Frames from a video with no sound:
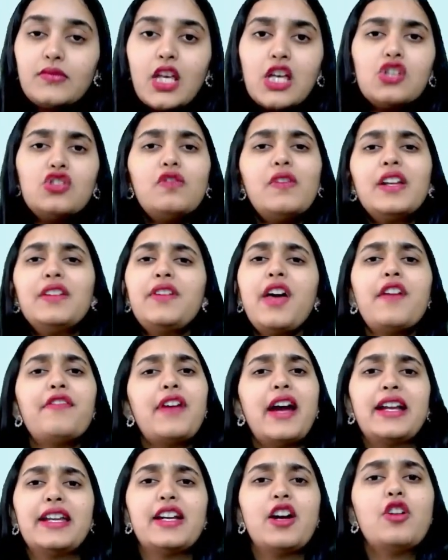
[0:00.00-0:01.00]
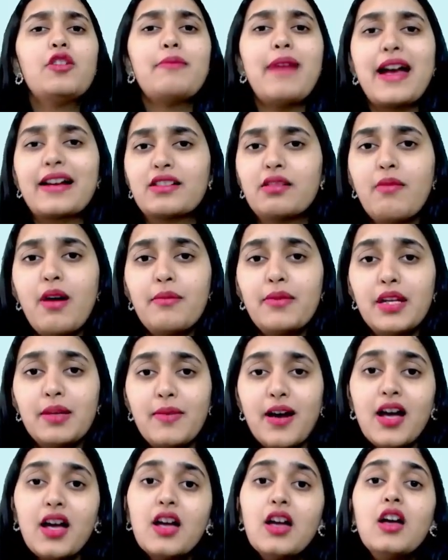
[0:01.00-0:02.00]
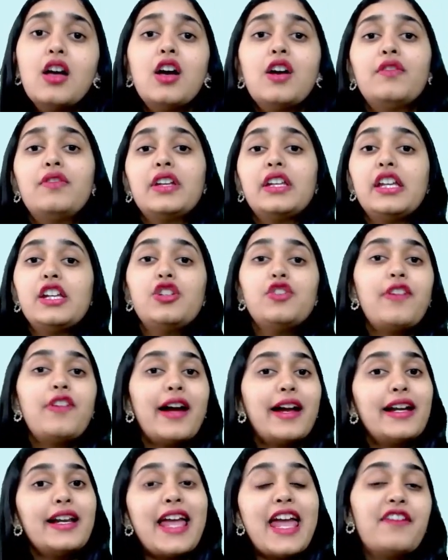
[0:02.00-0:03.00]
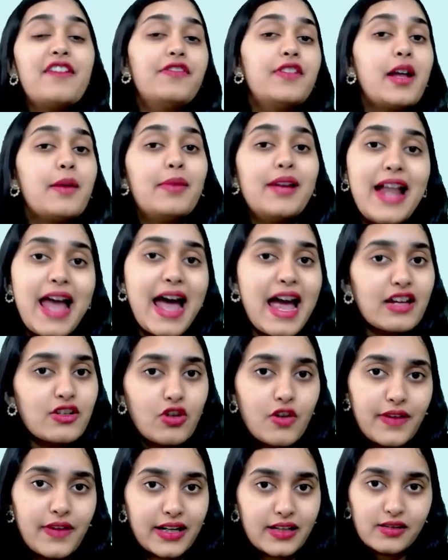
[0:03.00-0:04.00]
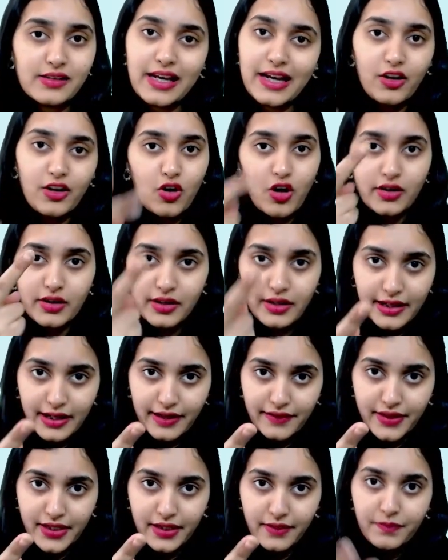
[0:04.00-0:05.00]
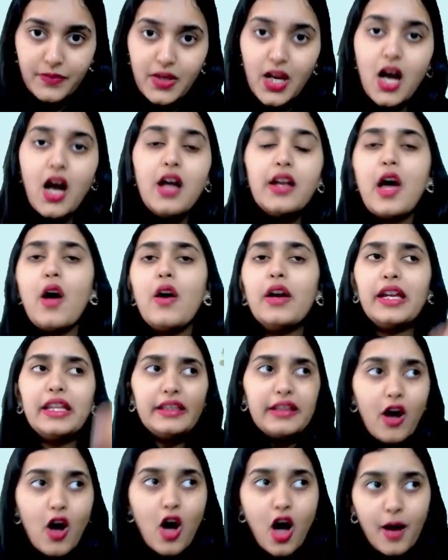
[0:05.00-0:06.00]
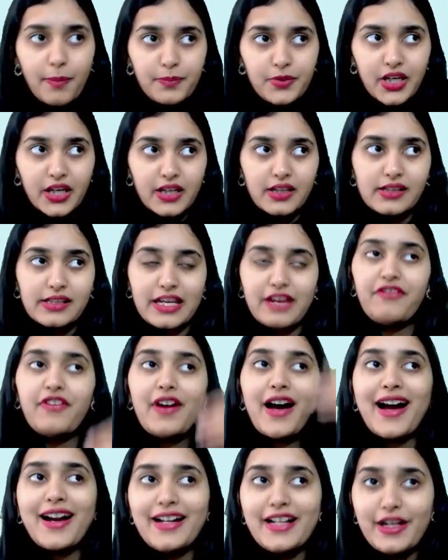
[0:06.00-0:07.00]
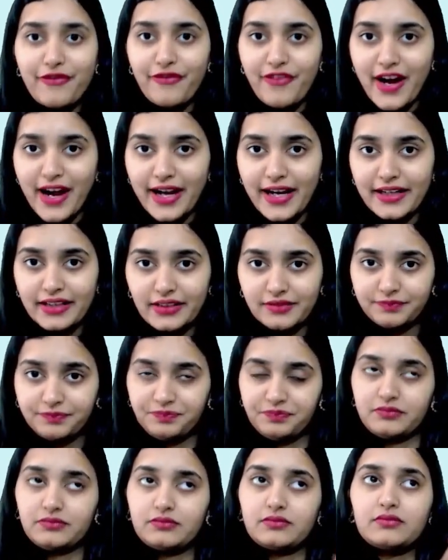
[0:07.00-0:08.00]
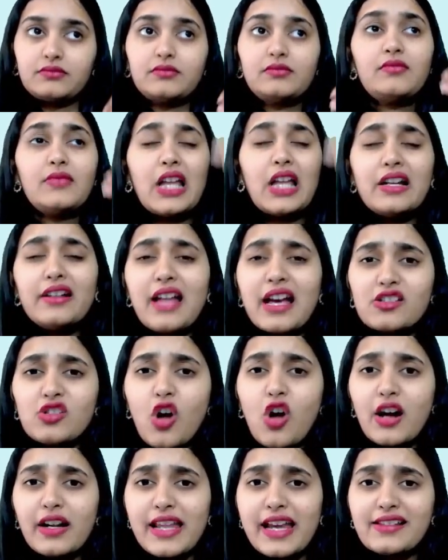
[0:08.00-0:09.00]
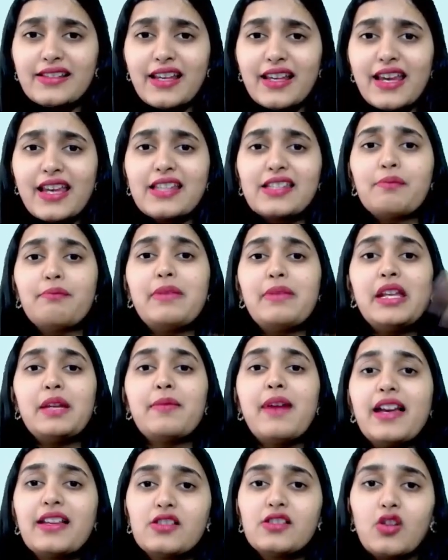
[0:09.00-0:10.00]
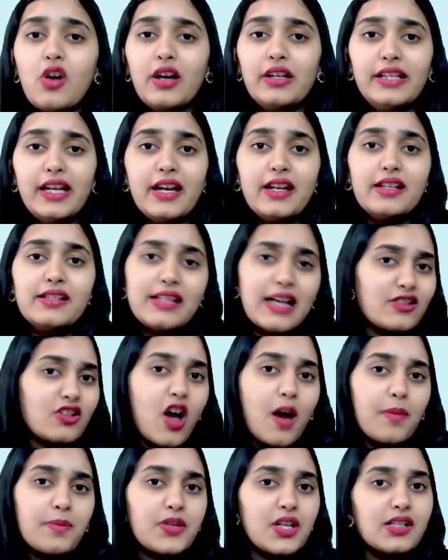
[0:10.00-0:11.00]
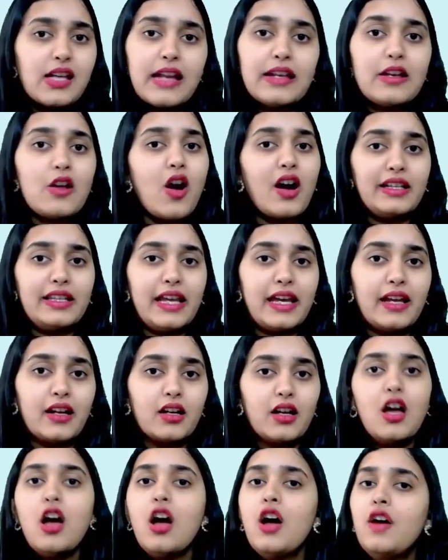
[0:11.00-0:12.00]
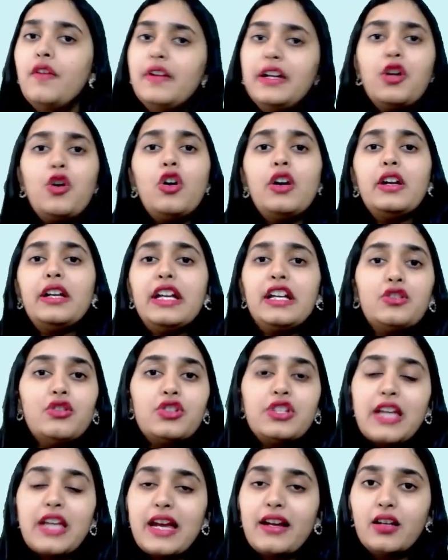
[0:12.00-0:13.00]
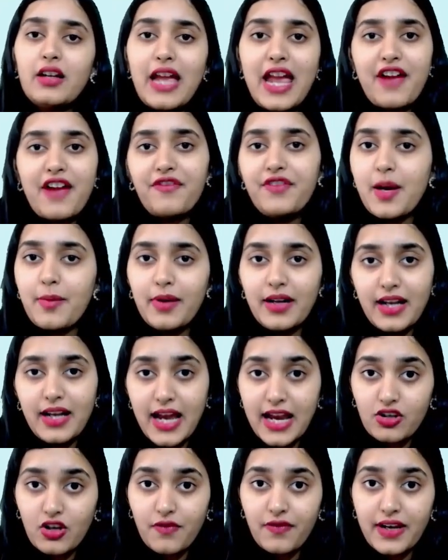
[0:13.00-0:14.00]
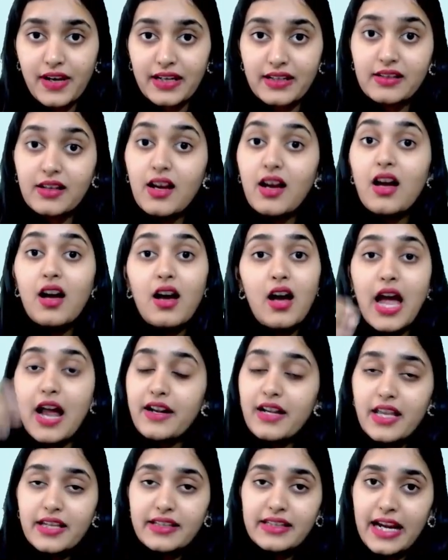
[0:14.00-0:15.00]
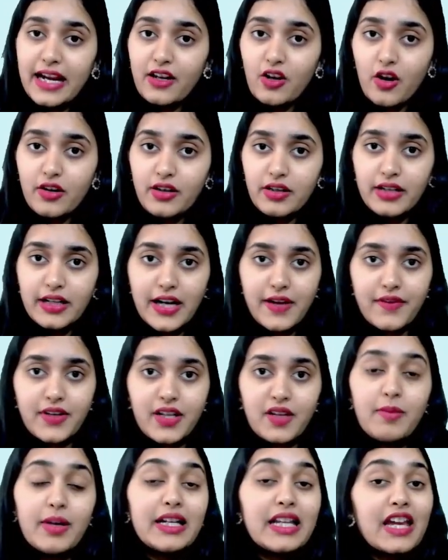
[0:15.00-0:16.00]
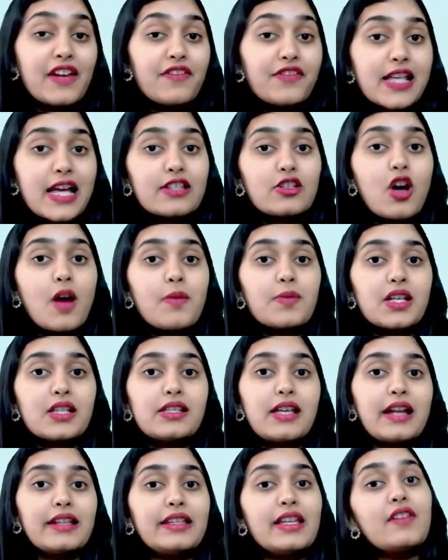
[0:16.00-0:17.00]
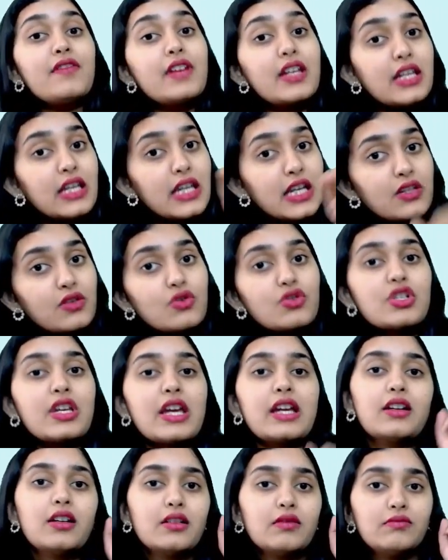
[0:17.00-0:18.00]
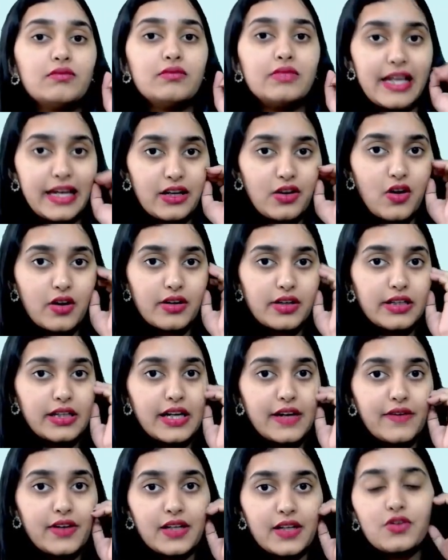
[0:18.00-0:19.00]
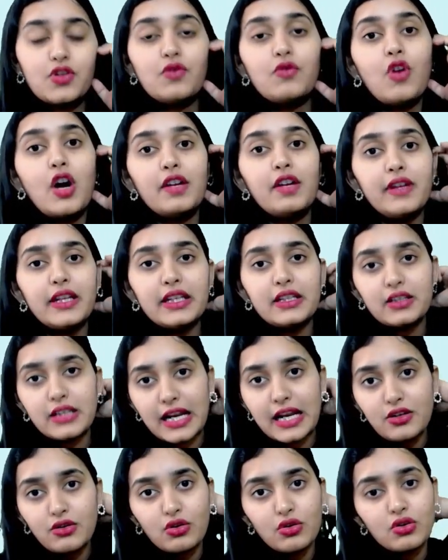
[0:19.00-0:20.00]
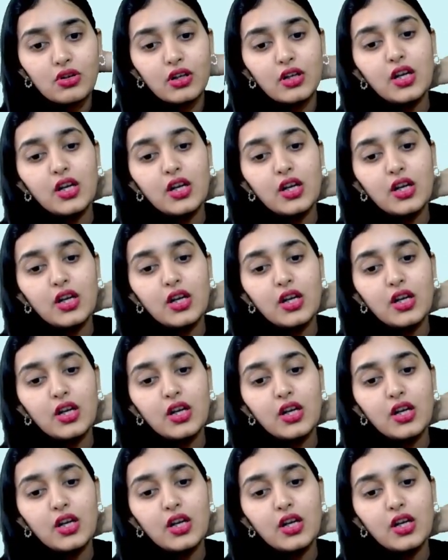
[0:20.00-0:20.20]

So, when we are finding out maxima minima, we need to find f double dash of x, second order derivative. Now, in the options, if undefined, does not exist, minima is not there, such options are not there, we don't need to check f double dash of x, the second order derivative. But if such options are there, we need to check second order derivative. So what we tend to do